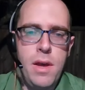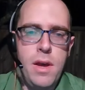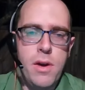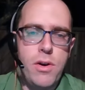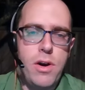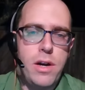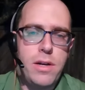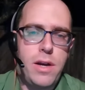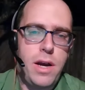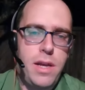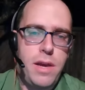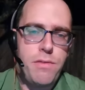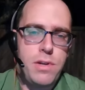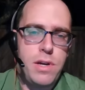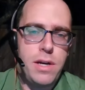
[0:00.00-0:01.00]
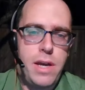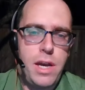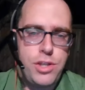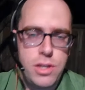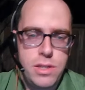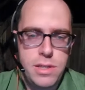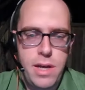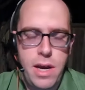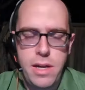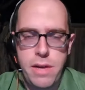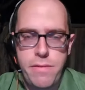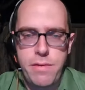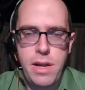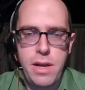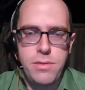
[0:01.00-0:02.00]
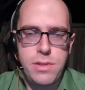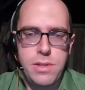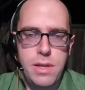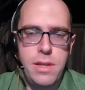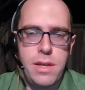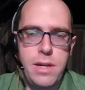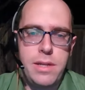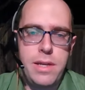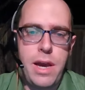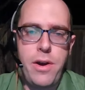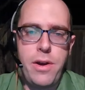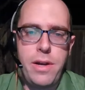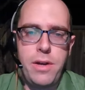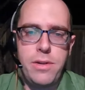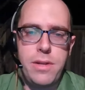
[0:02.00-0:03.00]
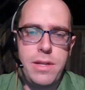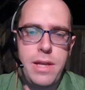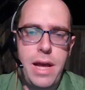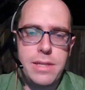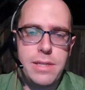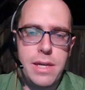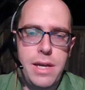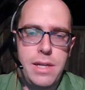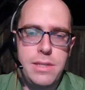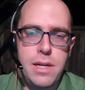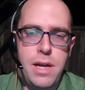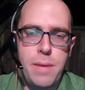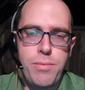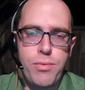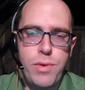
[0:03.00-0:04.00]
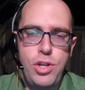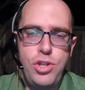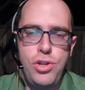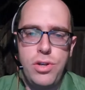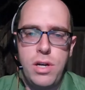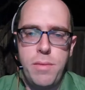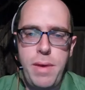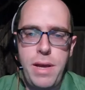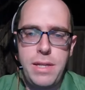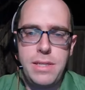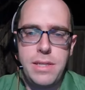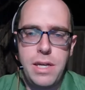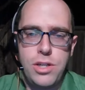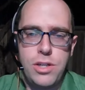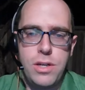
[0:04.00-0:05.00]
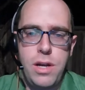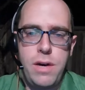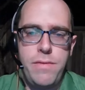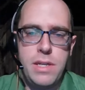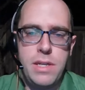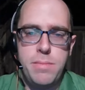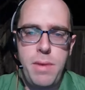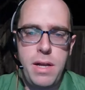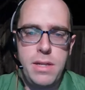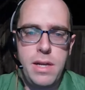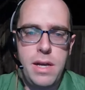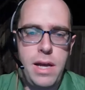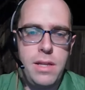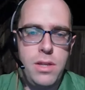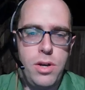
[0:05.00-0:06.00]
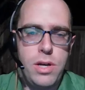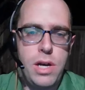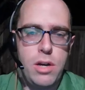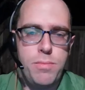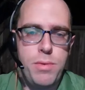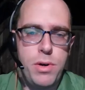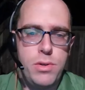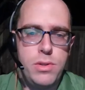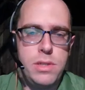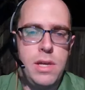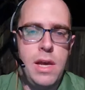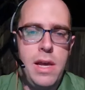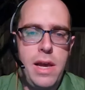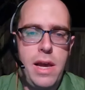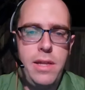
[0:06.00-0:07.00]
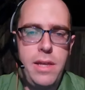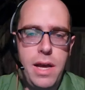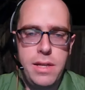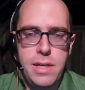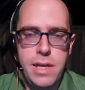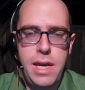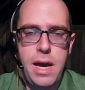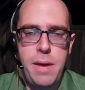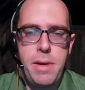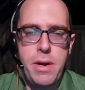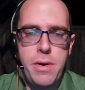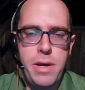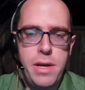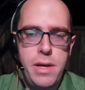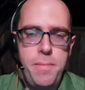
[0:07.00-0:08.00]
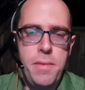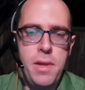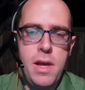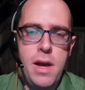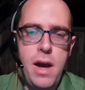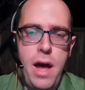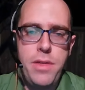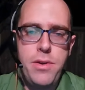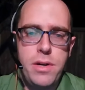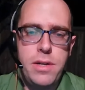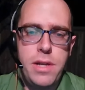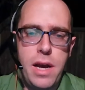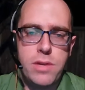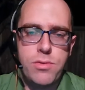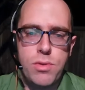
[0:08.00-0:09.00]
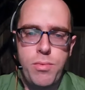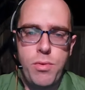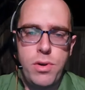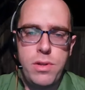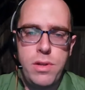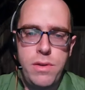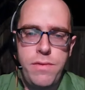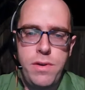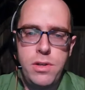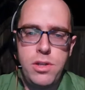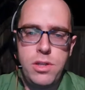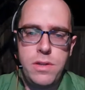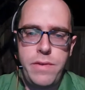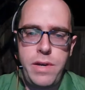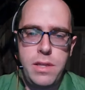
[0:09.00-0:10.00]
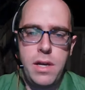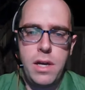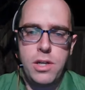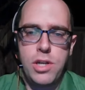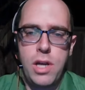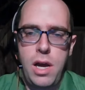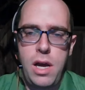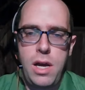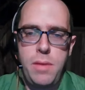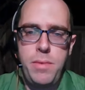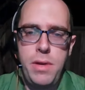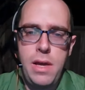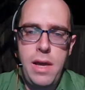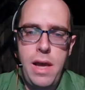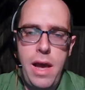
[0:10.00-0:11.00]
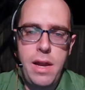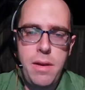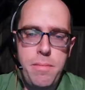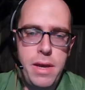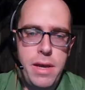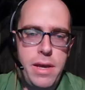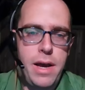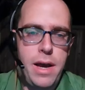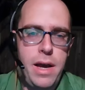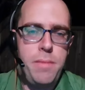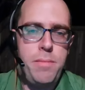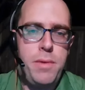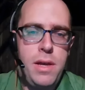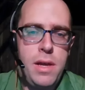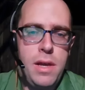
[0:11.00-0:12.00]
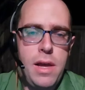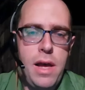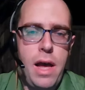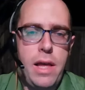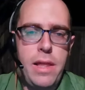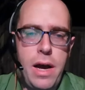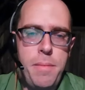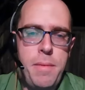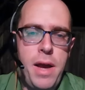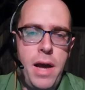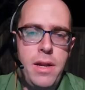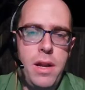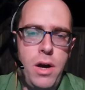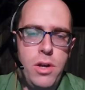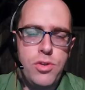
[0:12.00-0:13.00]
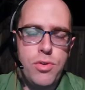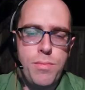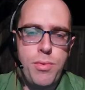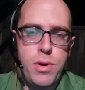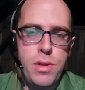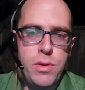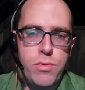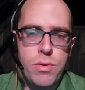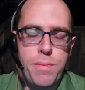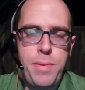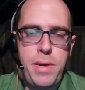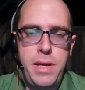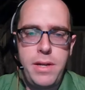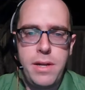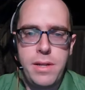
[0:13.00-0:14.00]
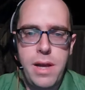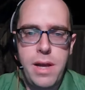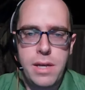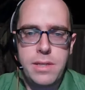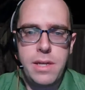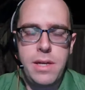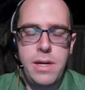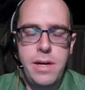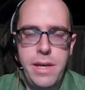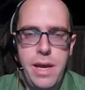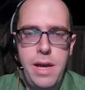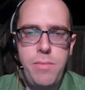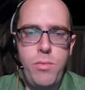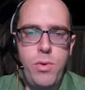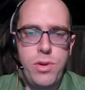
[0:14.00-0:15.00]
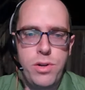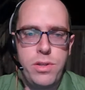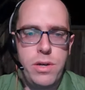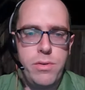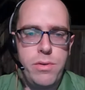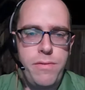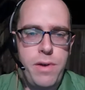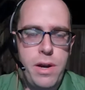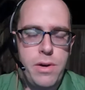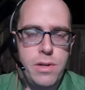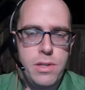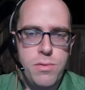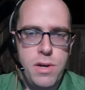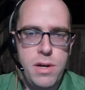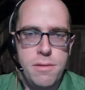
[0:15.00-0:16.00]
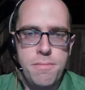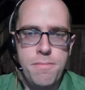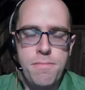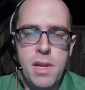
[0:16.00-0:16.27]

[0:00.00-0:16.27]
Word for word: Regarding IDF retaliations, the IDF announced that it carried out attacks against an operational command station of Hezbollah and lookout posts in the El Hiam area. Other attacks were reported in villages of Ita Sha'ab and Mehihab. Al Mayadeen also reported there were repeated attacks in El Hayam with artillery fire as well.